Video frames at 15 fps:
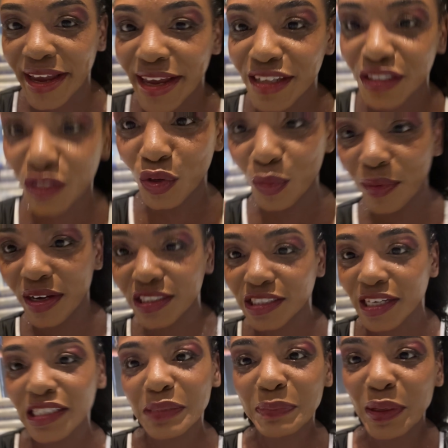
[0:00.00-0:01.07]
give too much
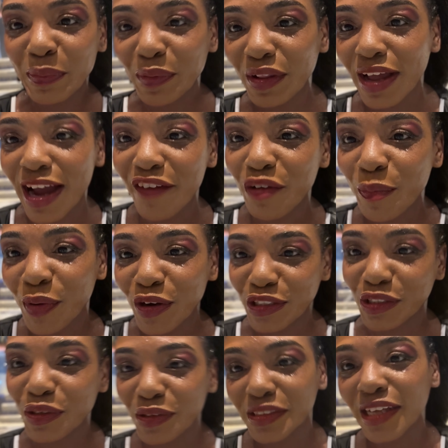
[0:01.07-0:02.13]
because people are having
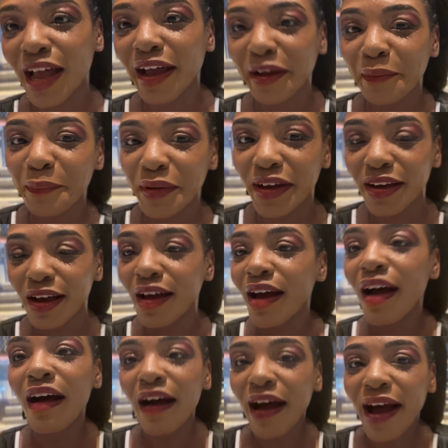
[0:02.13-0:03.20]
personal time, but
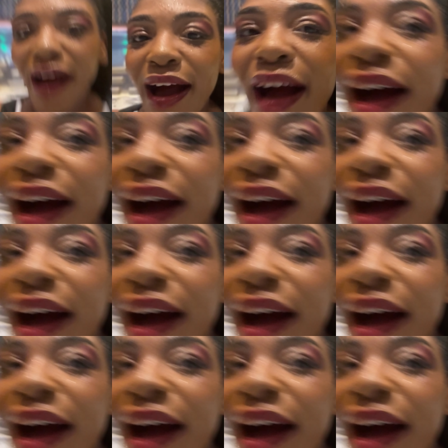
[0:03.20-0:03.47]
I